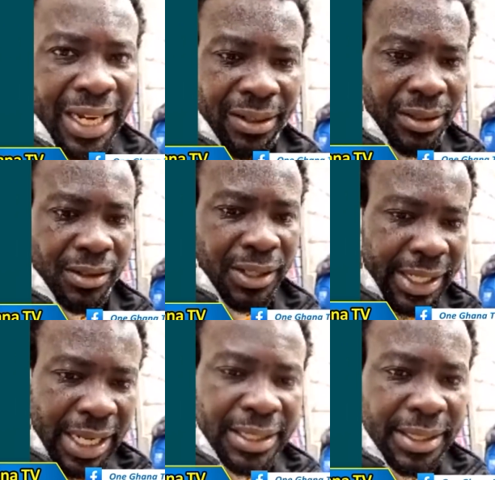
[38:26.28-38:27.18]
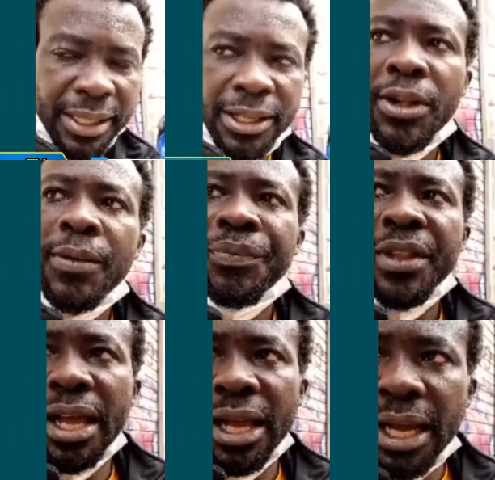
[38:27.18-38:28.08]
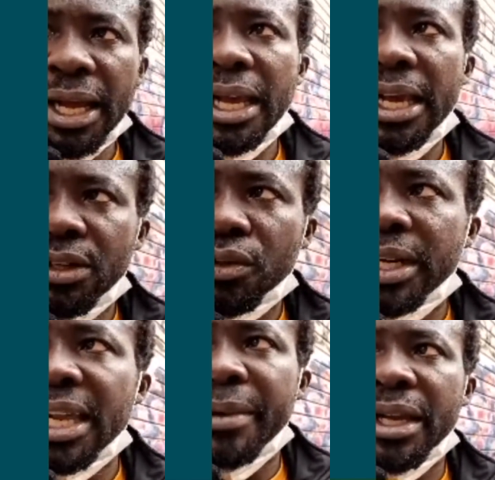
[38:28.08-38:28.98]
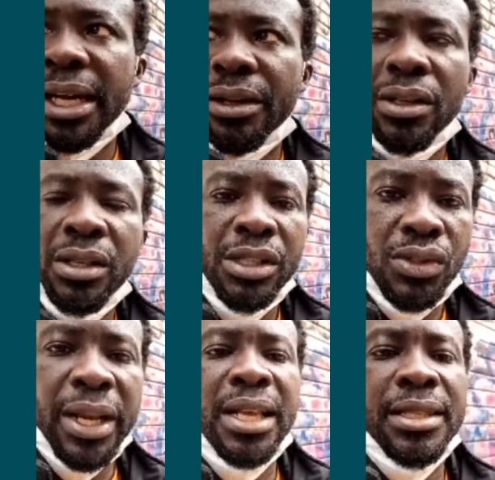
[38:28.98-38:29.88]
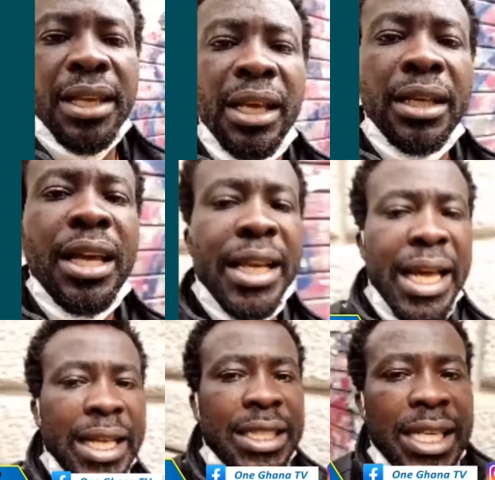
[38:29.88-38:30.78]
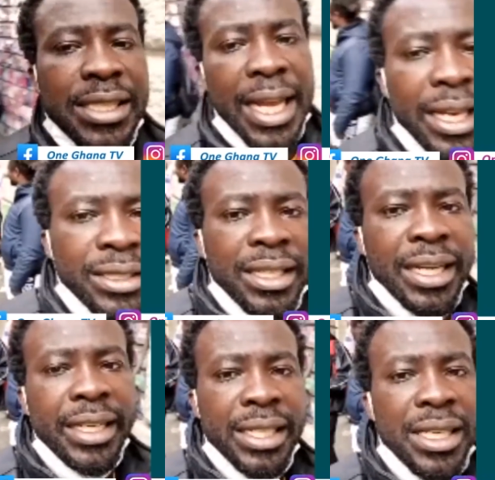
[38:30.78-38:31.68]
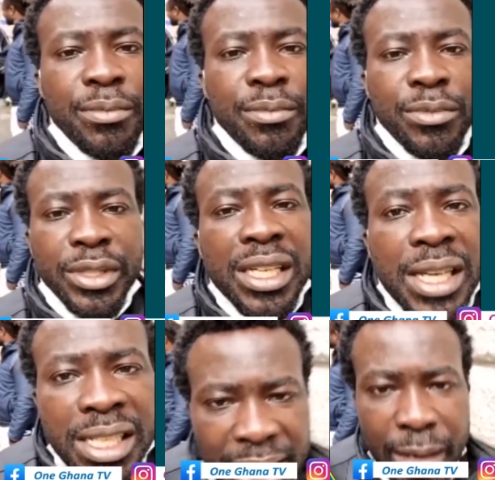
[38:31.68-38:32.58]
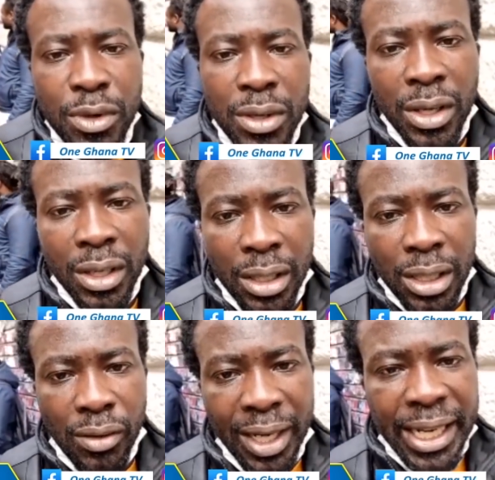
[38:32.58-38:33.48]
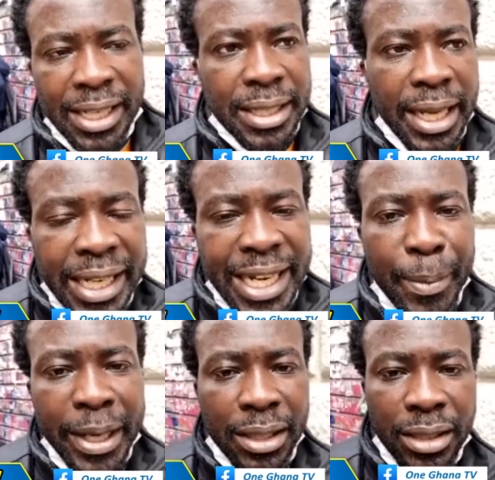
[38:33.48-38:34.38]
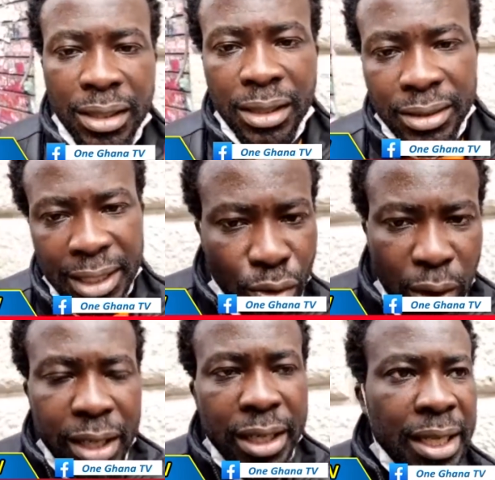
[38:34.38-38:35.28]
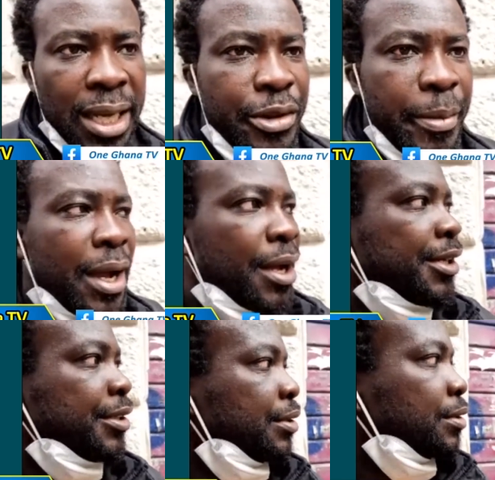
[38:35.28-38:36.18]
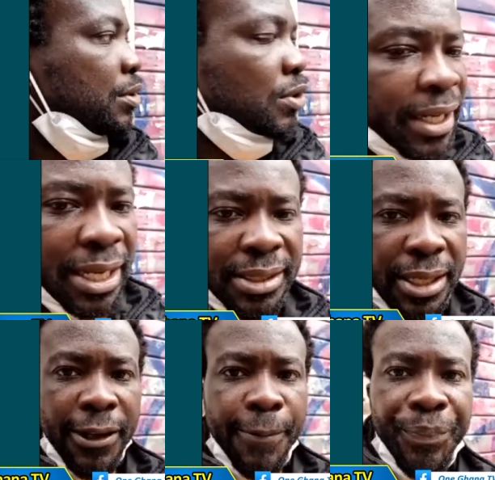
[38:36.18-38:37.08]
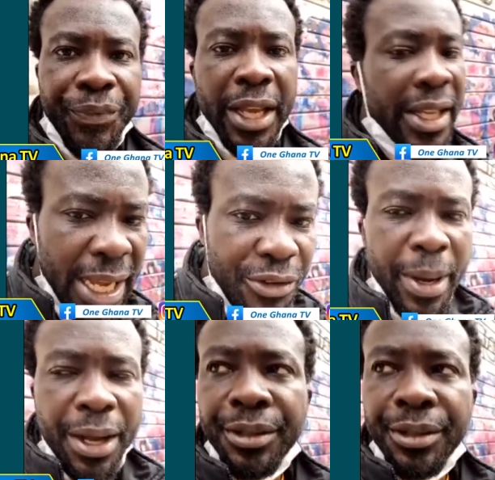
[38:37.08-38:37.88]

no what you say aha e no kon America no sorry I say ye nyina na ejira no ye nyina na ejira mu ye ejira mu what you say another man yenye adwuma sorry I say yenye adwuma